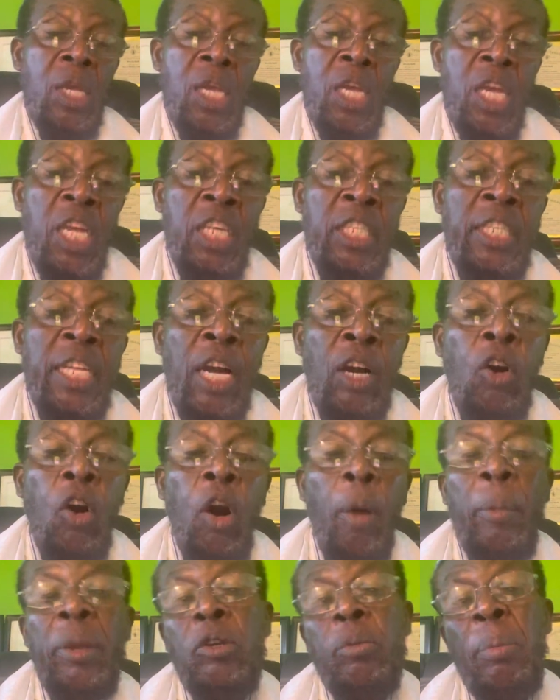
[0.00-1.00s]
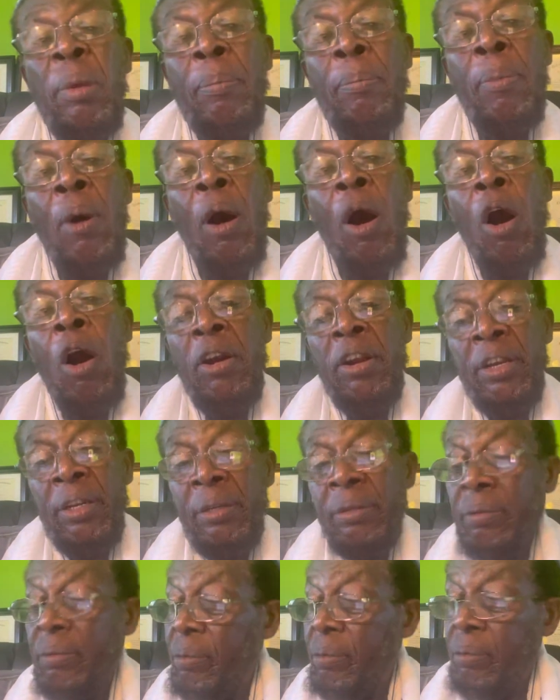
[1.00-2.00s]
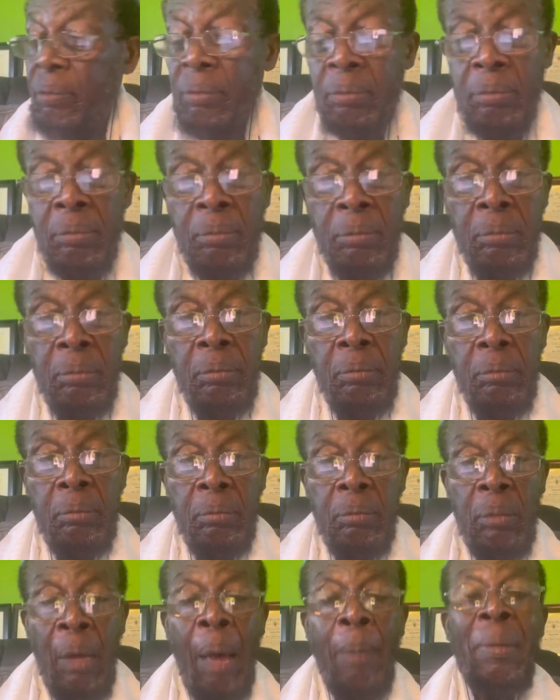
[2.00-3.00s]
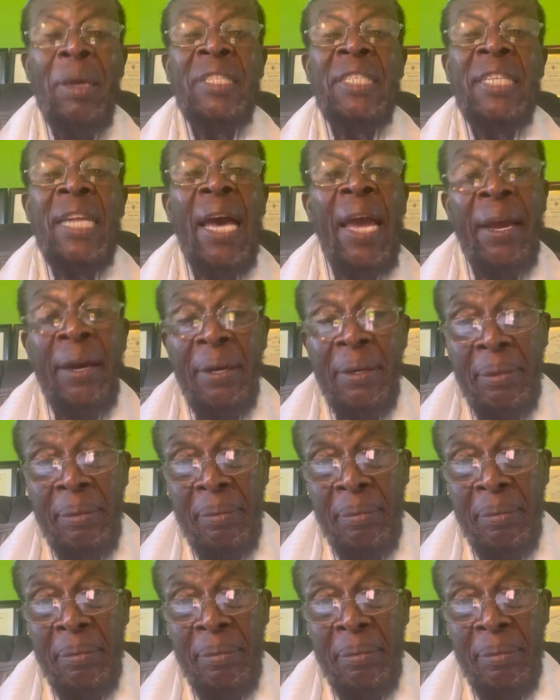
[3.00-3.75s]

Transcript: he's not coming to be born a Messiah.